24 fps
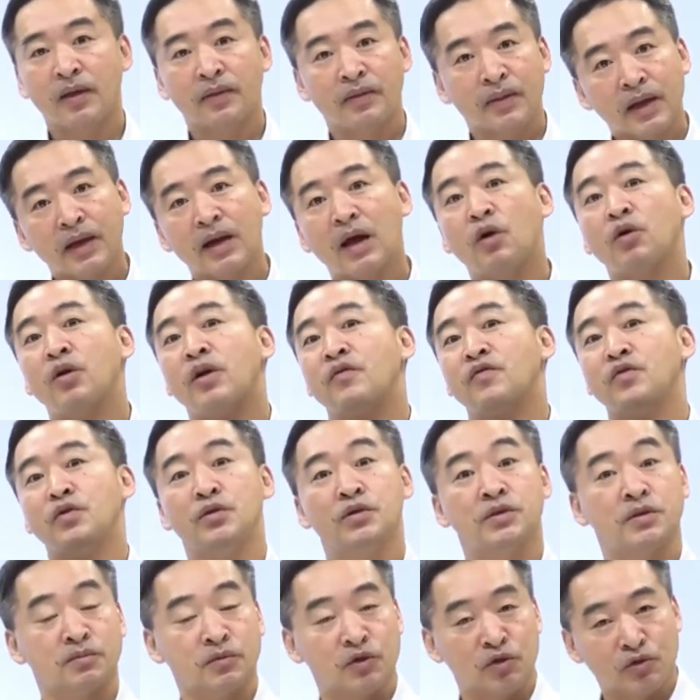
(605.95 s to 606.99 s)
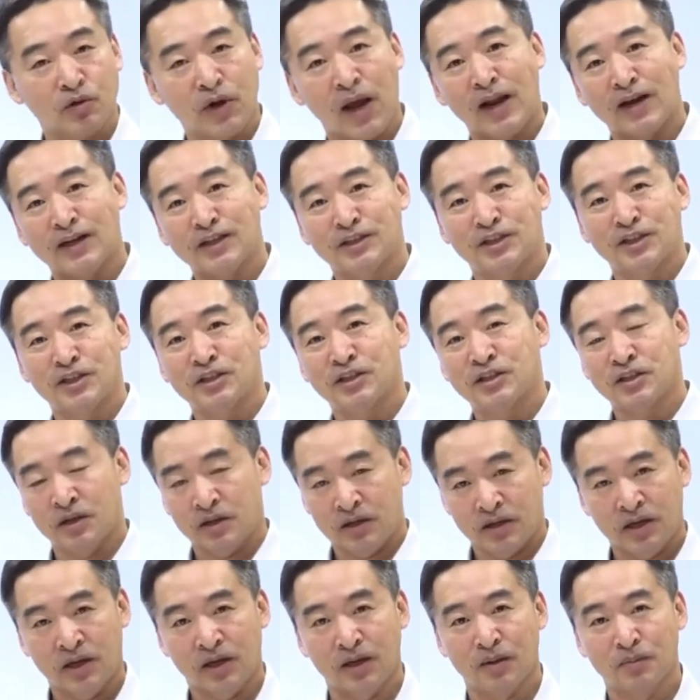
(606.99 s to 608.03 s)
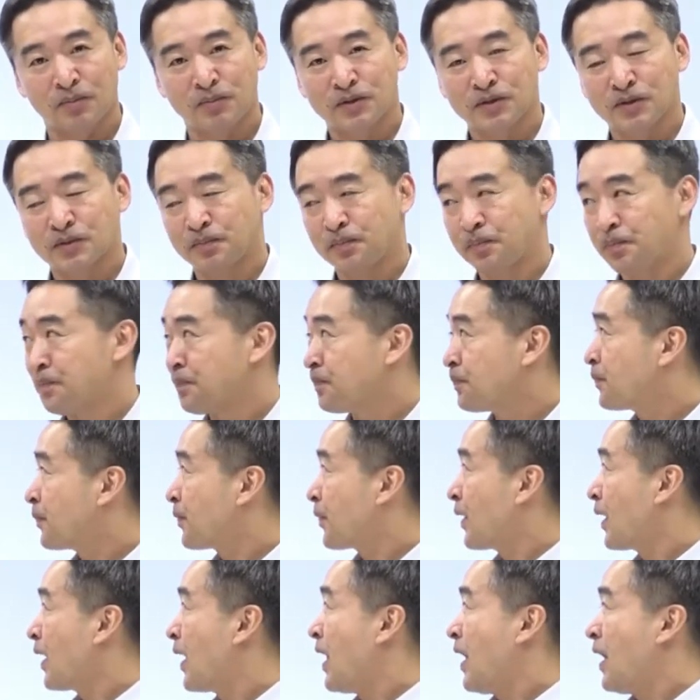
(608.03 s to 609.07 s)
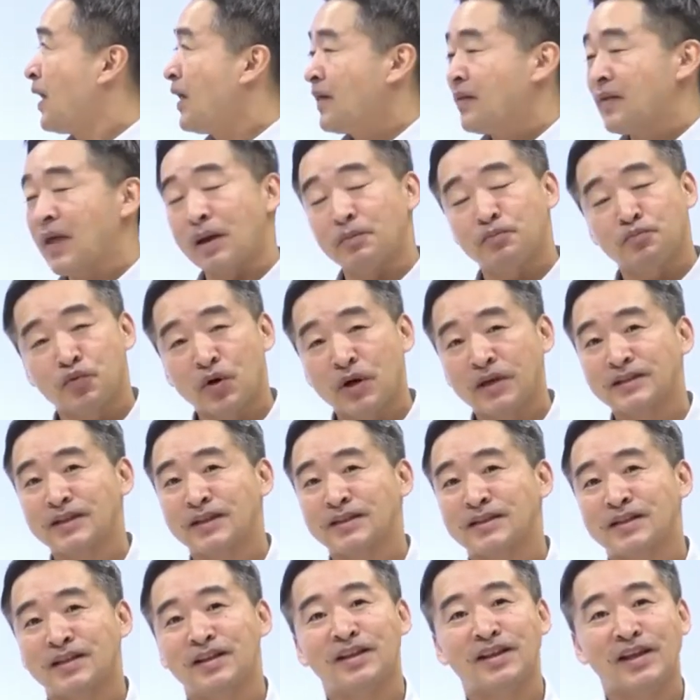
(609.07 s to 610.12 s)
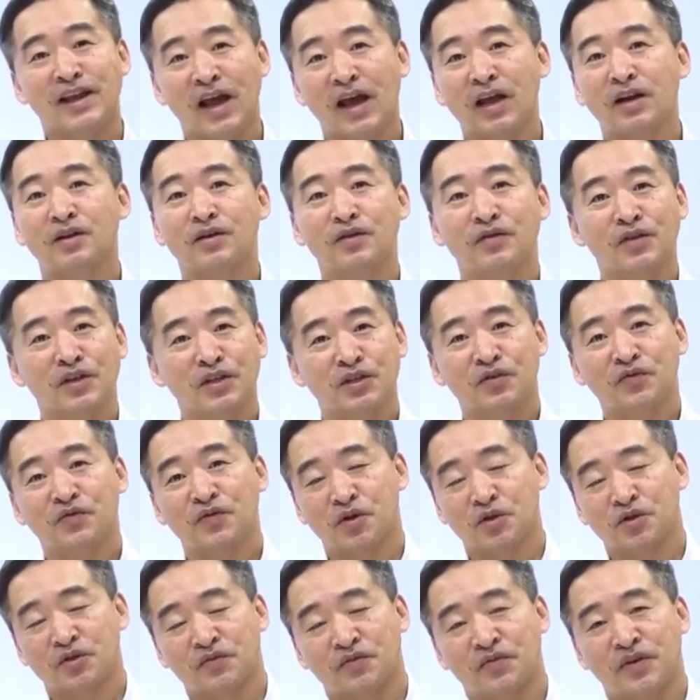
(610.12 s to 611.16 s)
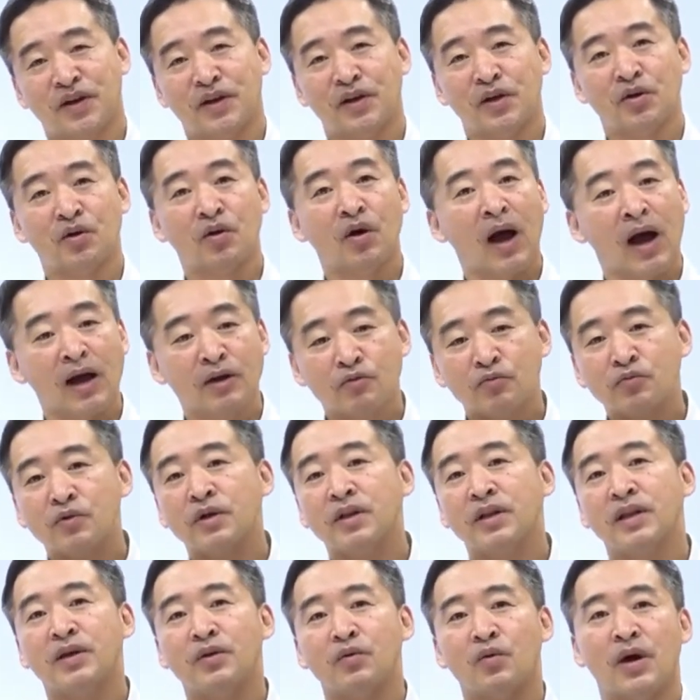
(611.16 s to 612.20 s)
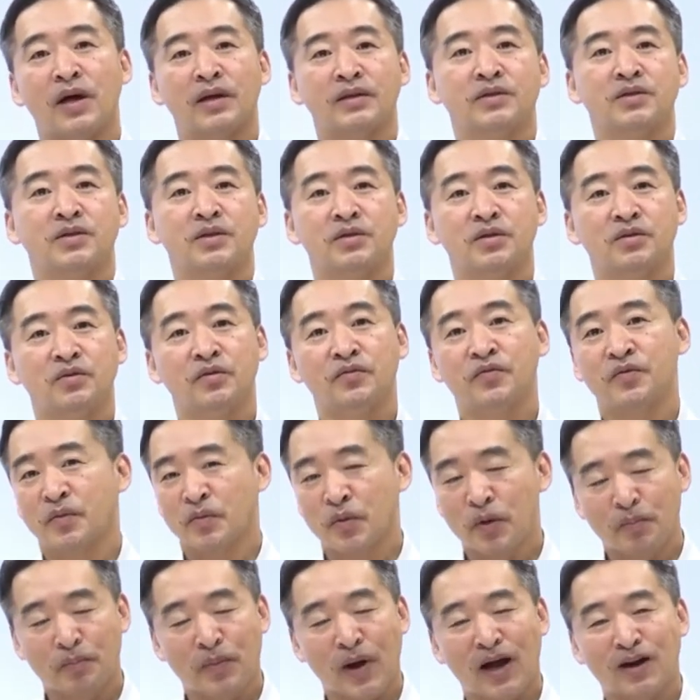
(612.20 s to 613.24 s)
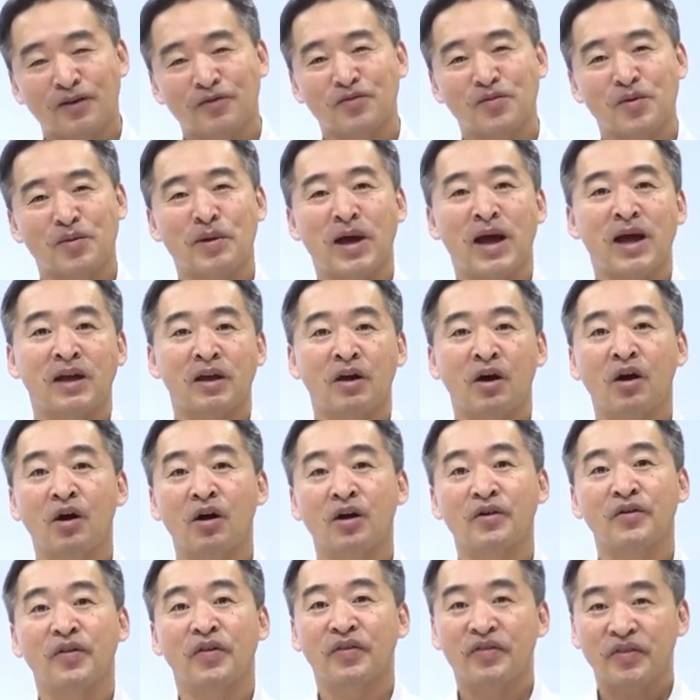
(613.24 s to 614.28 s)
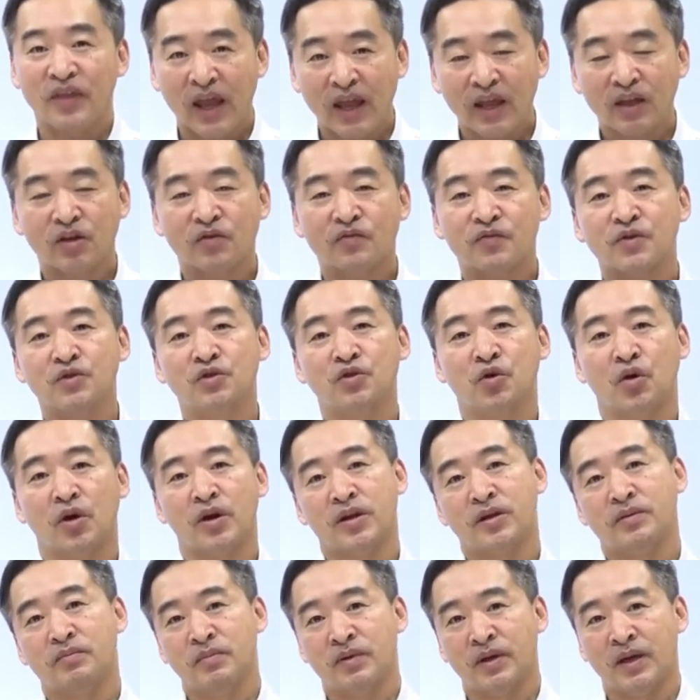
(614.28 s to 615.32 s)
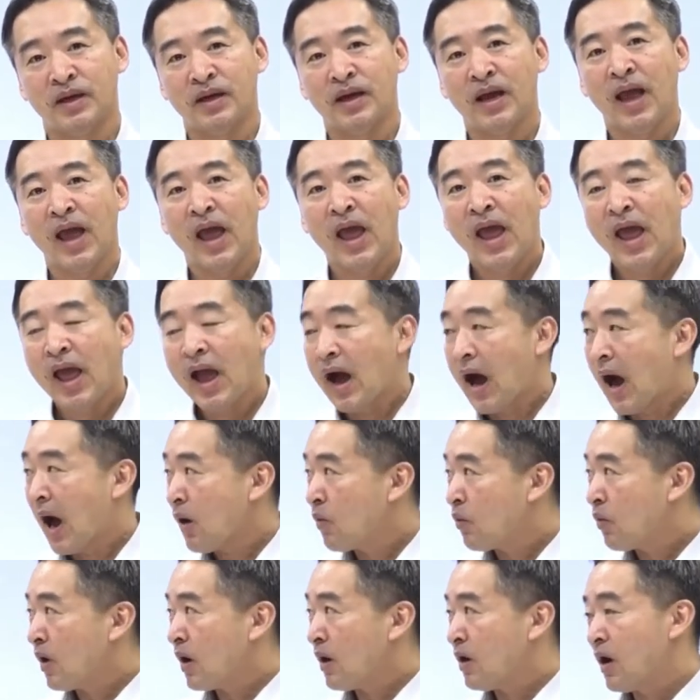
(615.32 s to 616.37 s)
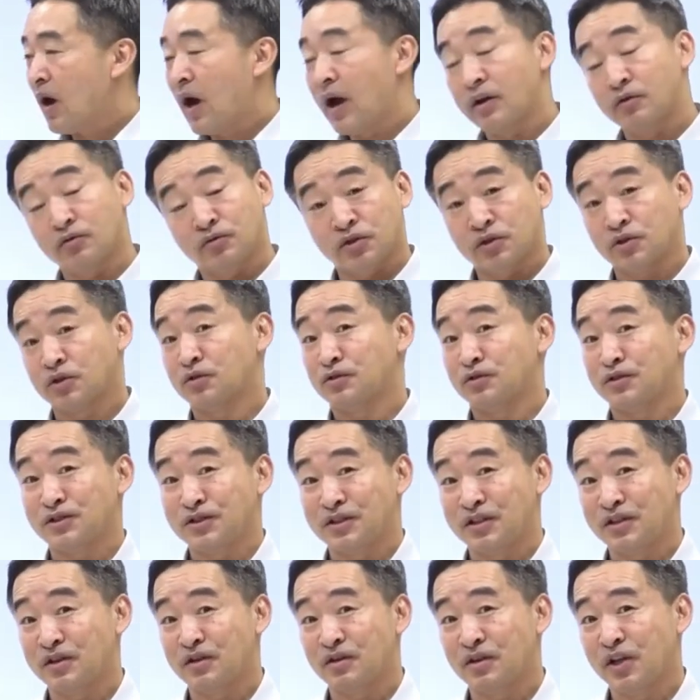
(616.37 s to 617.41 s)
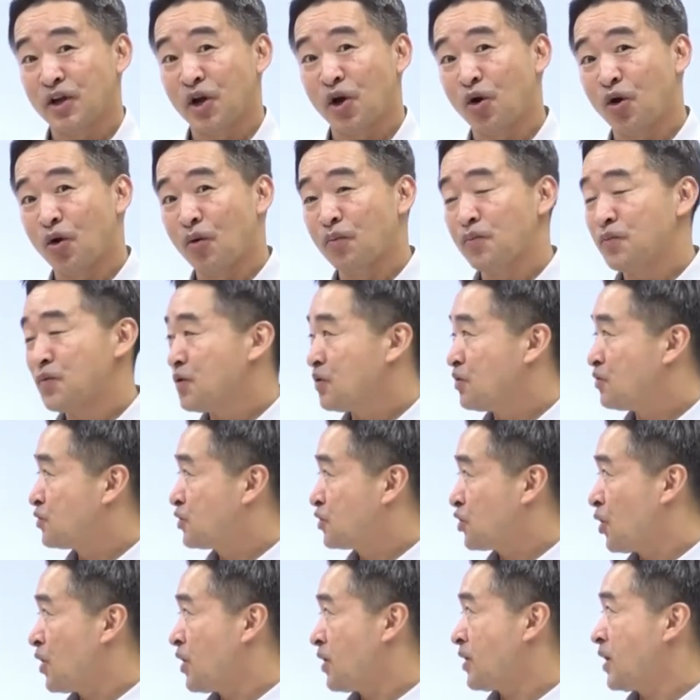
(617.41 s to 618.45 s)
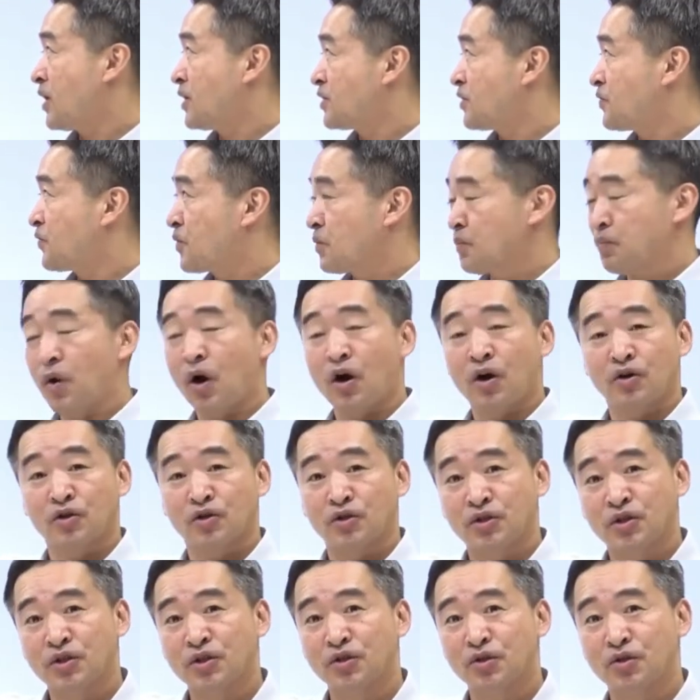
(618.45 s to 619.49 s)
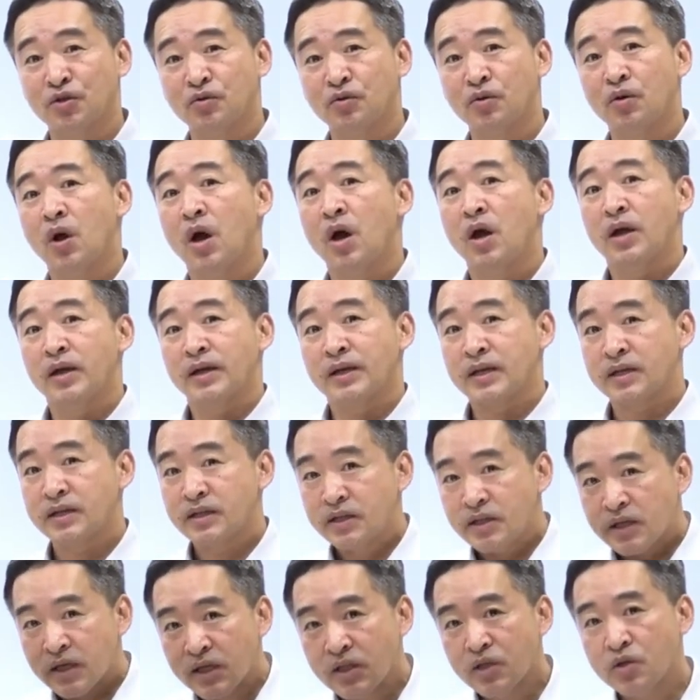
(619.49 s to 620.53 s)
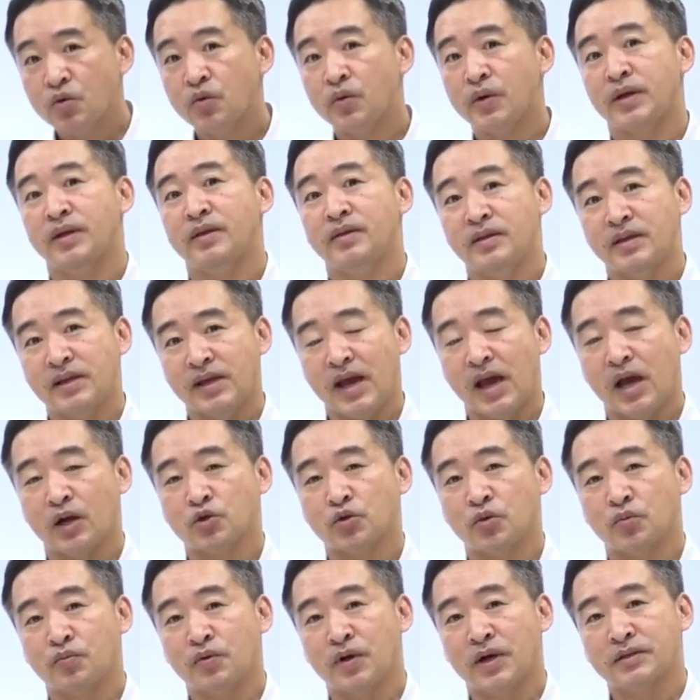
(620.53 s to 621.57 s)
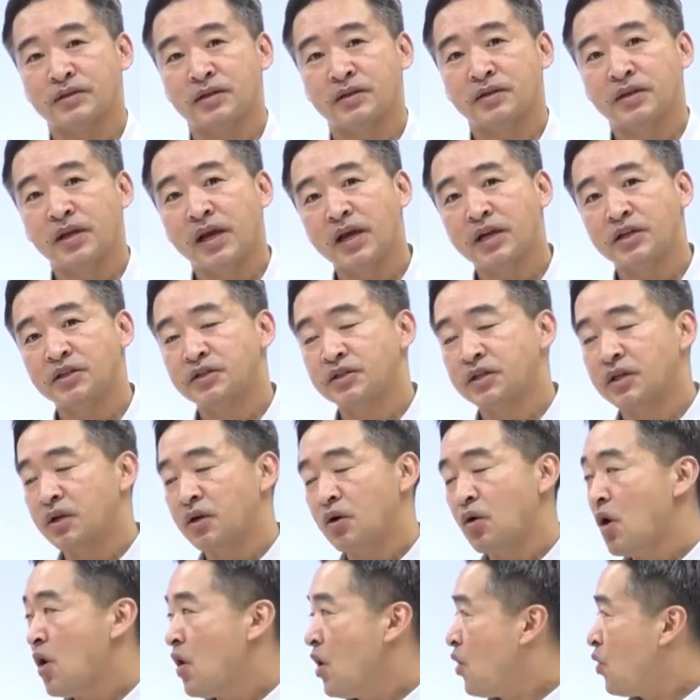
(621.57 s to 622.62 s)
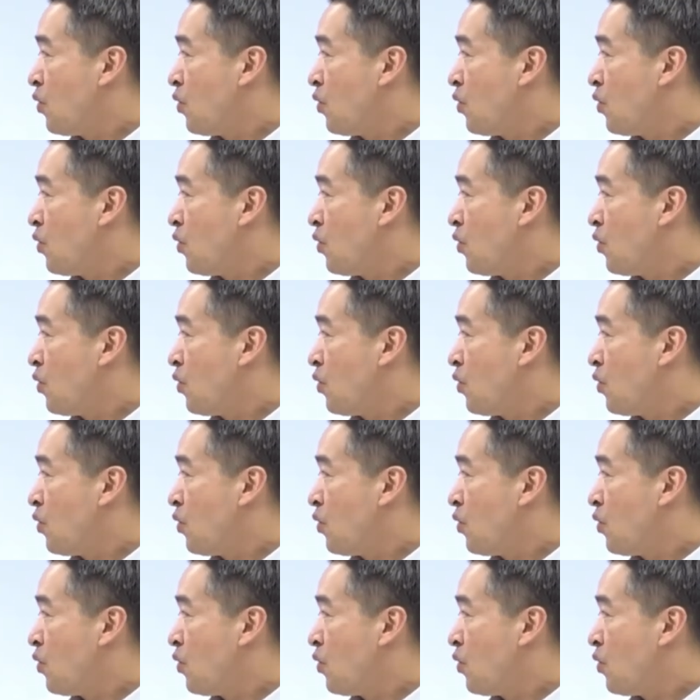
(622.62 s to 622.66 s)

Then I'll give you some strategies and tips. That brings us to the end of this first video. I really want to, from the bottom of my heart, thank you for joining me. I sincerely hope you join us for part 2, continuing the actual presentation.